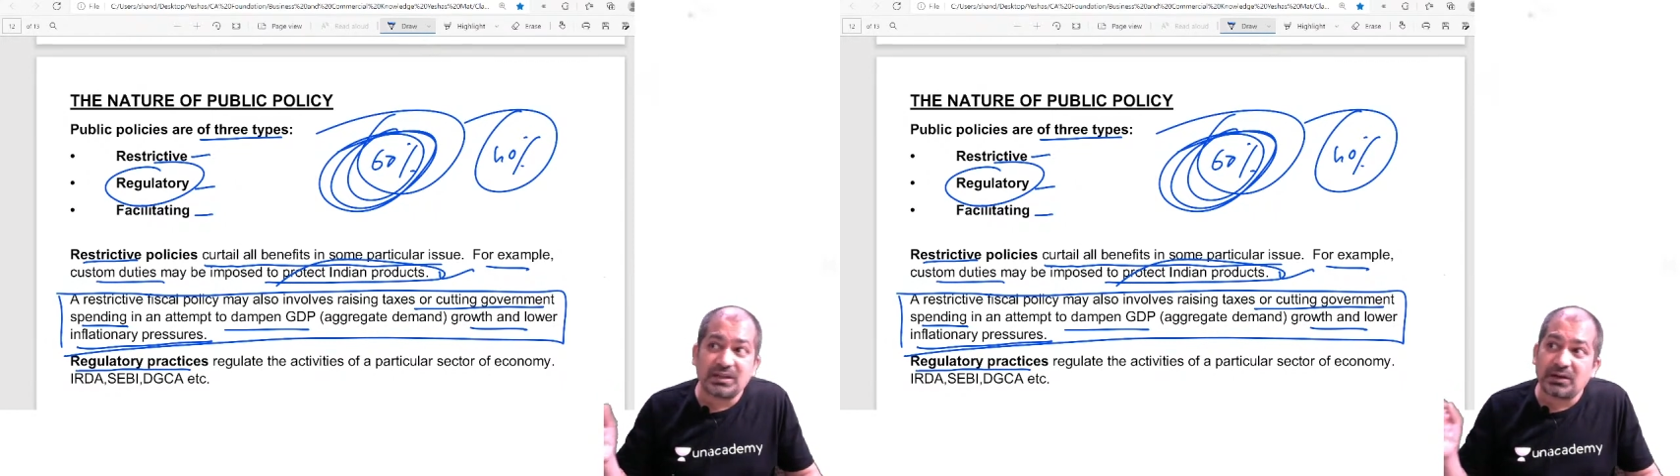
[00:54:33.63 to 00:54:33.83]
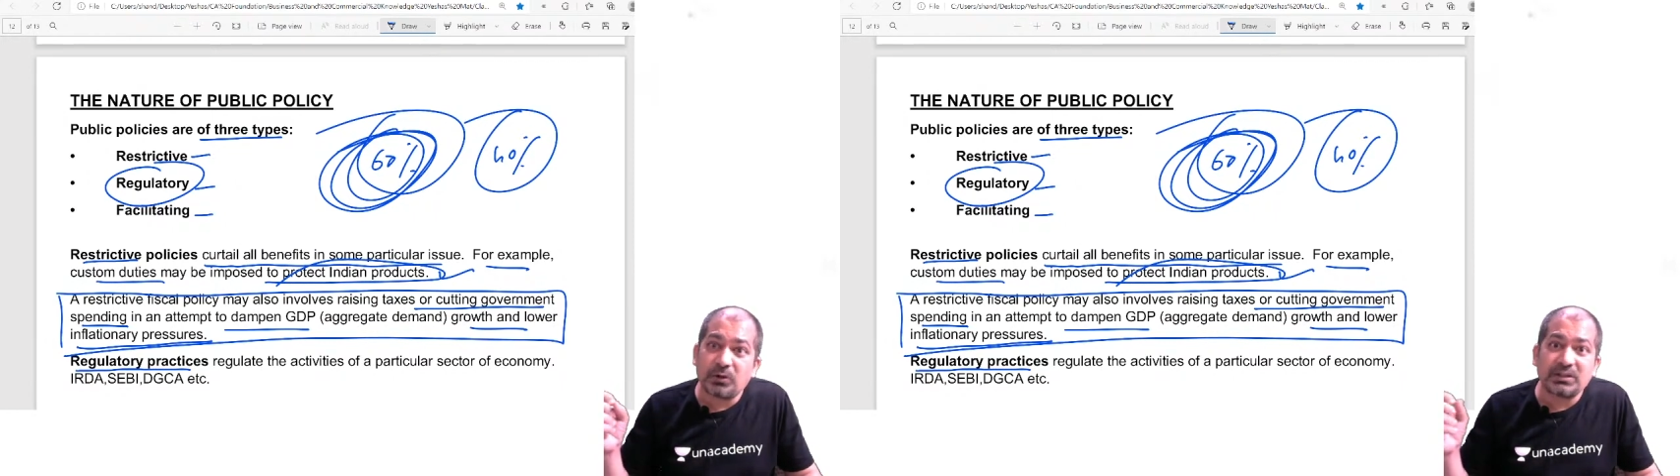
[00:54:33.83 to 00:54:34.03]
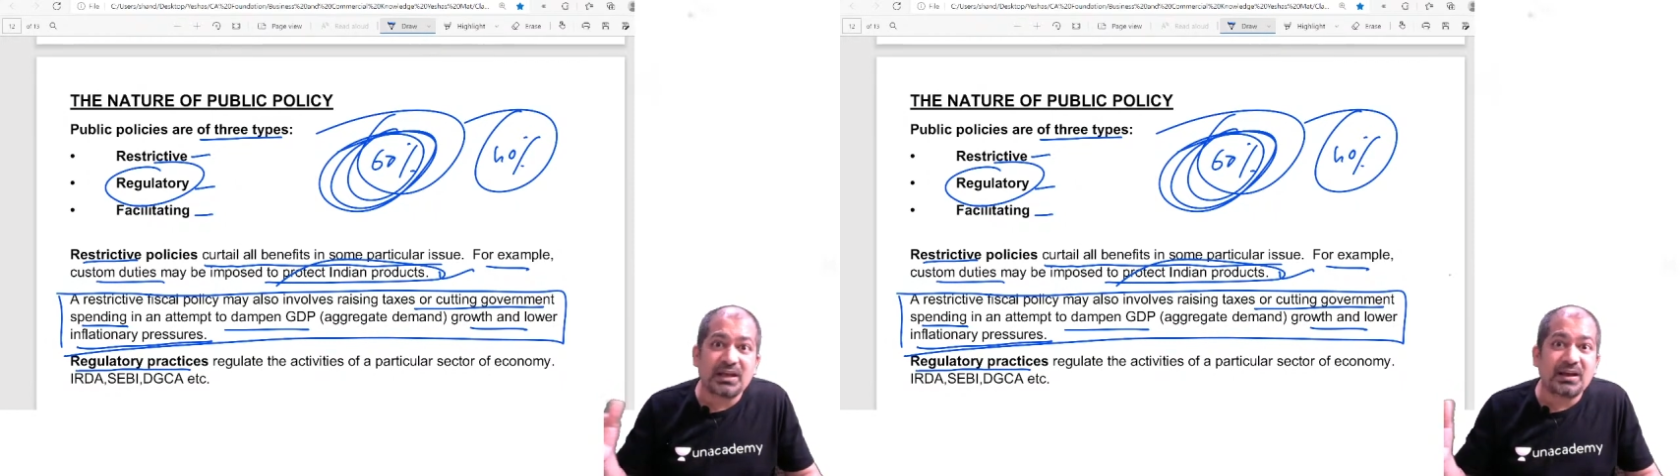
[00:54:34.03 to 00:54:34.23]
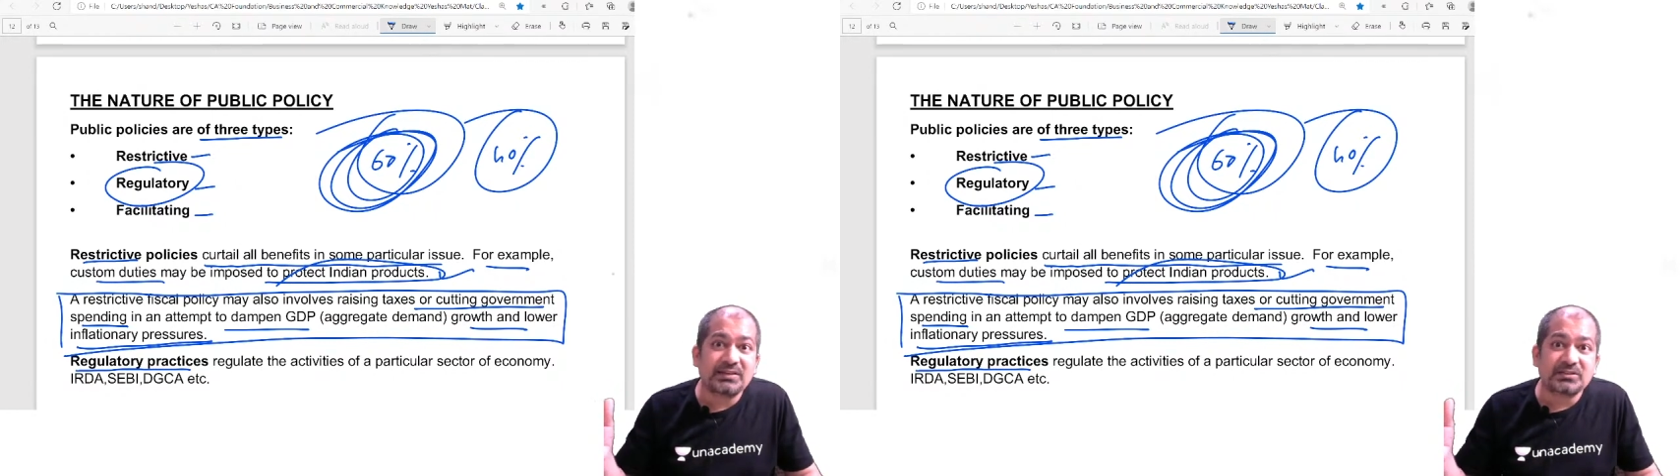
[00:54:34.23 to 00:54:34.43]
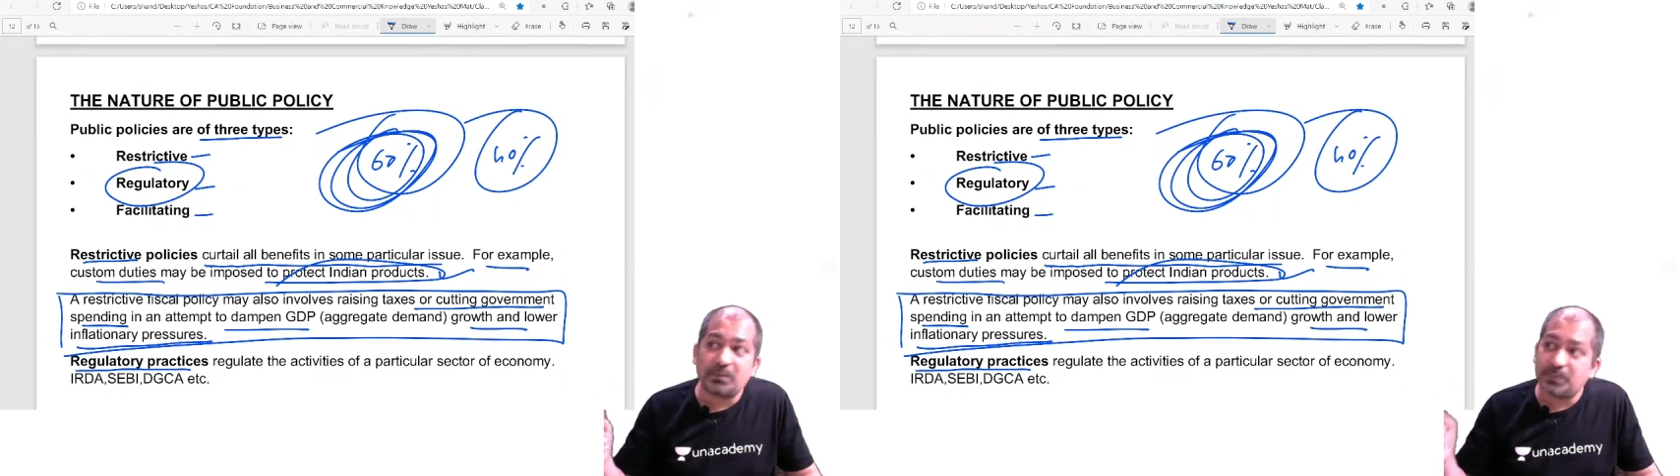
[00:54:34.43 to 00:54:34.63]
then all the
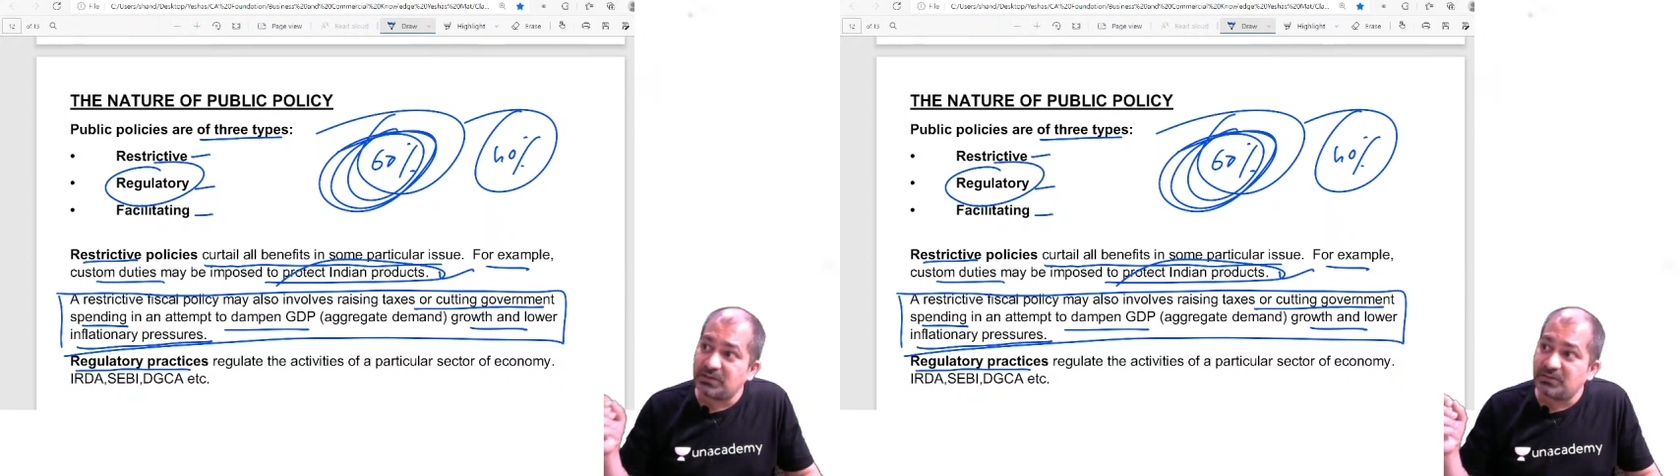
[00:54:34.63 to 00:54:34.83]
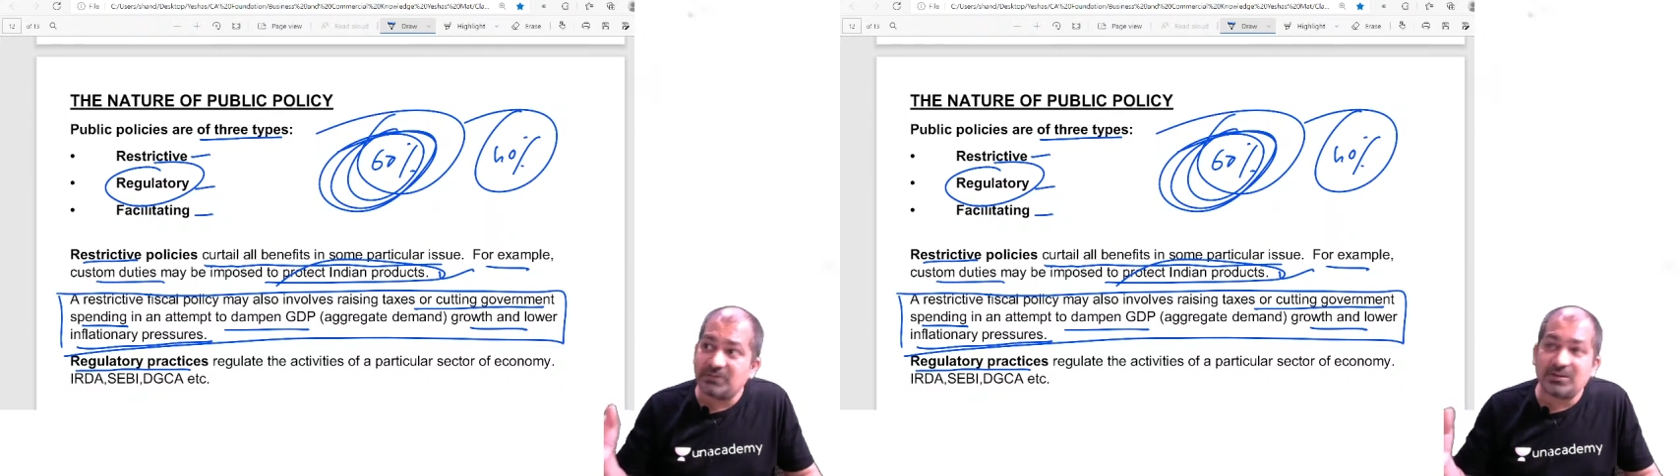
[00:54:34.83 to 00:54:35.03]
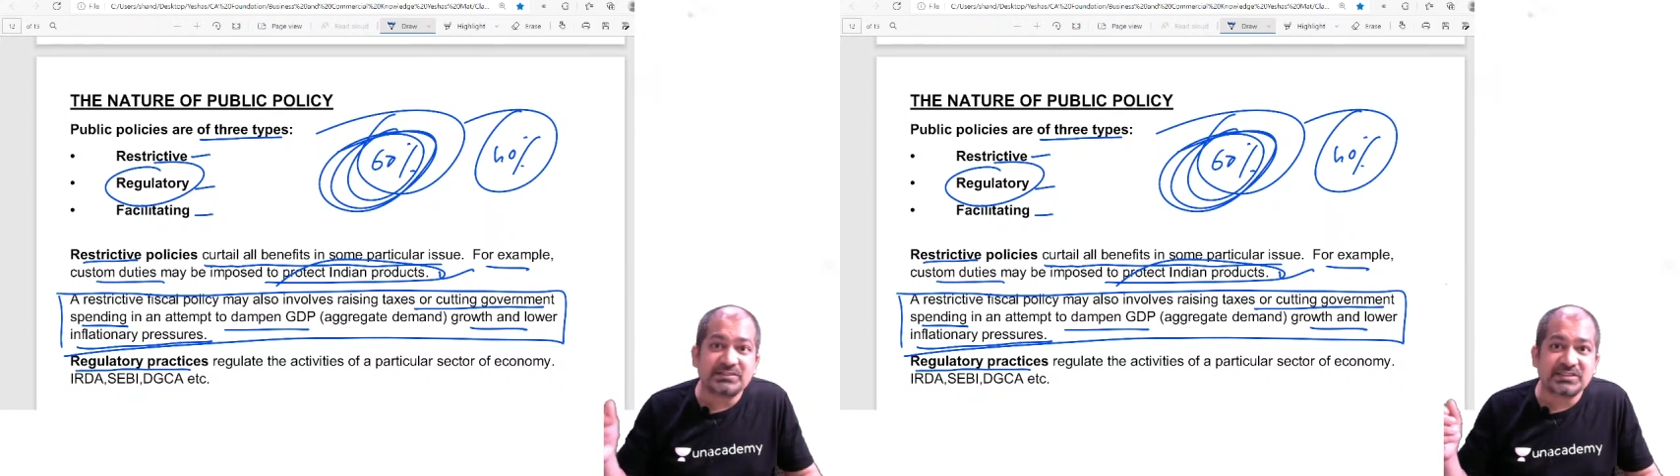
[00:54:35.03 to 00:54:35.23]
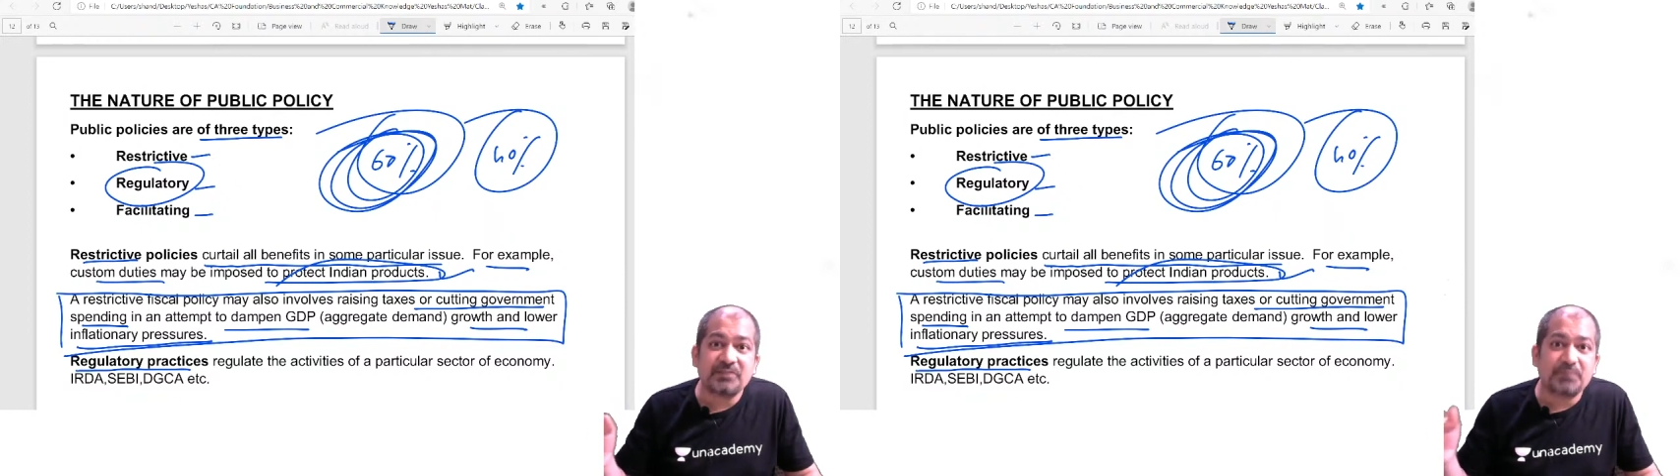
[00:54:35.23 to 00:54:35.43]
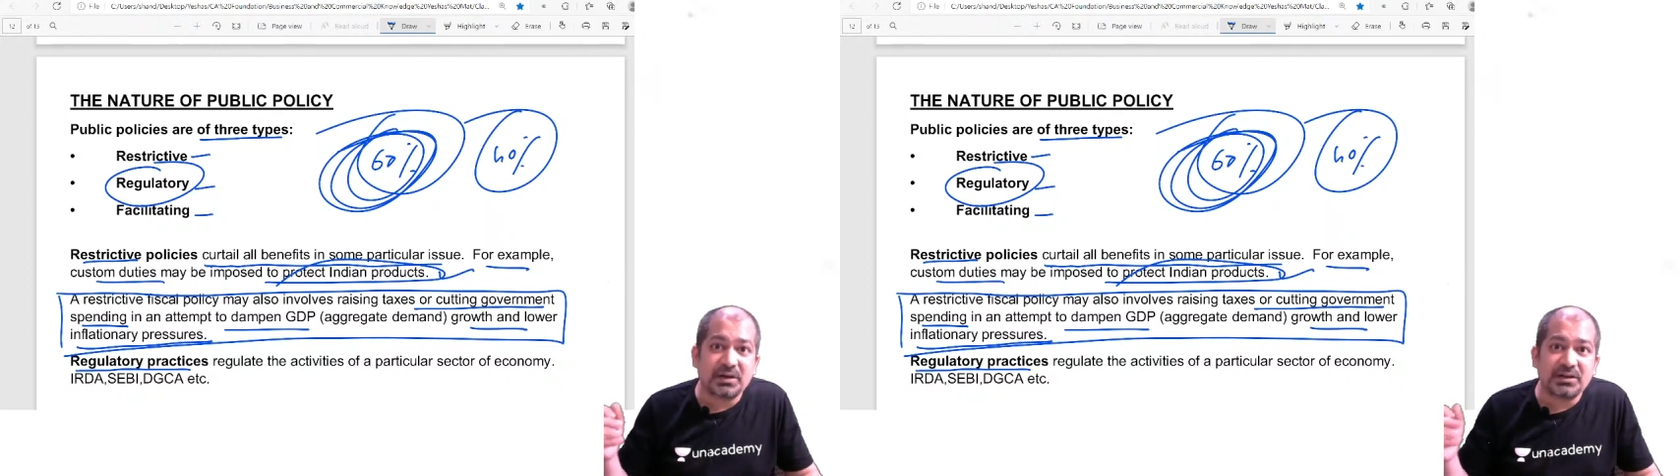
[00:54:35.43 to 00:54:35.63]
airlines companies, they will
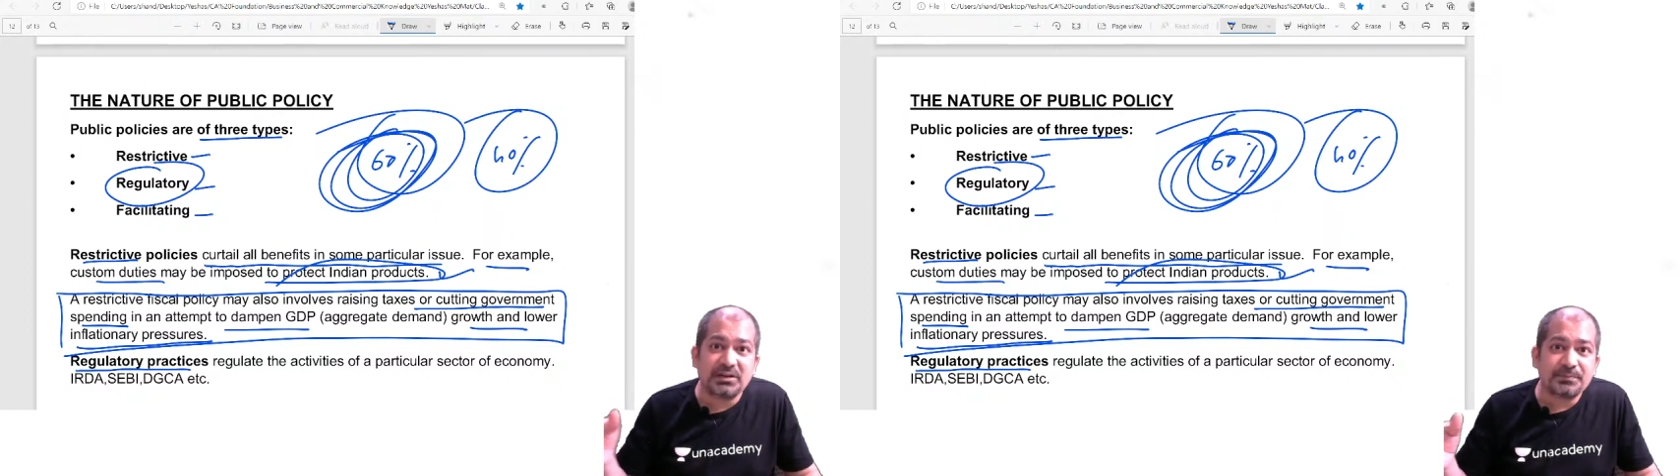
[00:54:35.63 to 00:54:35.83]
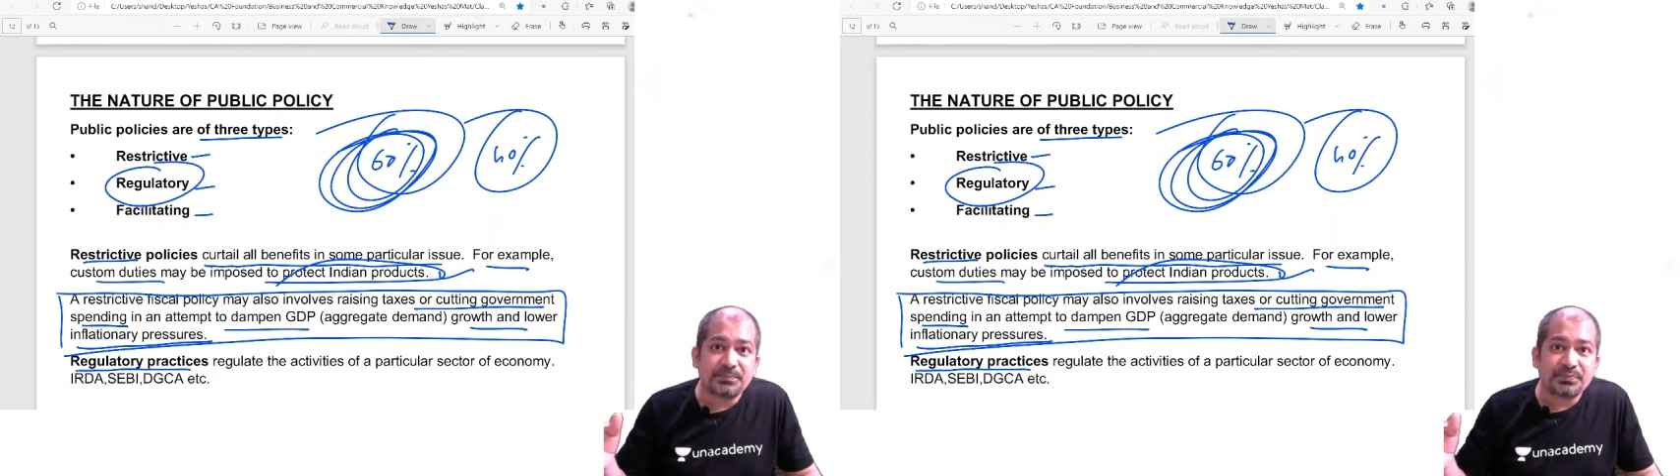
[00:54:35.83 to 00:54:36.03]
save money